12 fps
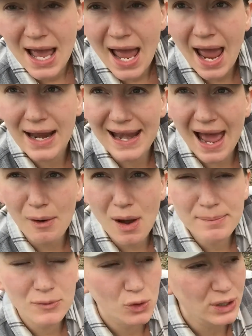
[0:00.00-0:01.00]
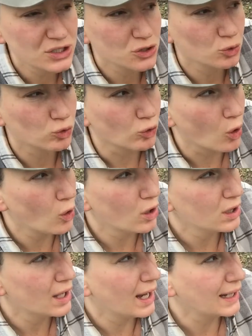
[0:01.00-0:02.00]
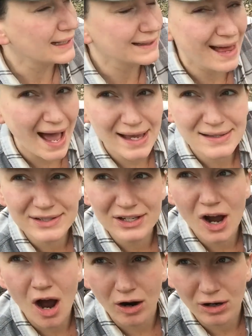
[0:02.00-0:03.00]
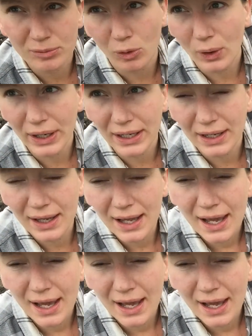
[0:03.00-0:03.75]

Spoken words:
and now I'm going to roll a glass carboy.